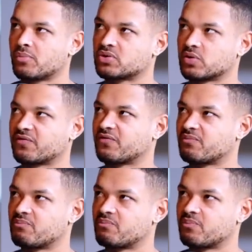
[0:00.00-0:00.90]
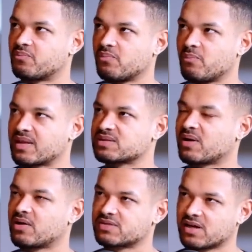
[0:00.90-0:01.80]
sort of
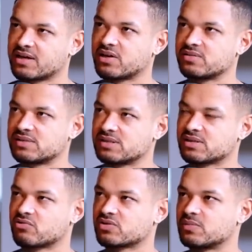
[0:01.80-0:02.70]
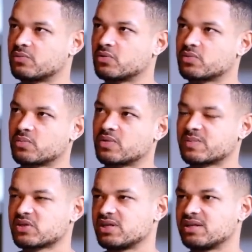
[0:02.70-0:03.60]
mental health diagnoses across the board,
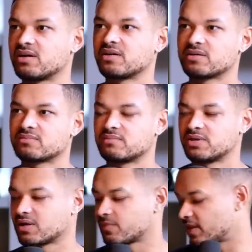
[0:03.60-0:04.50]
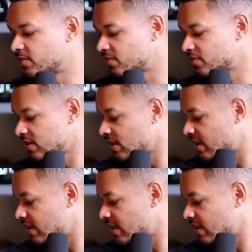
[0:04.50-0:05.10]
especially in younger people,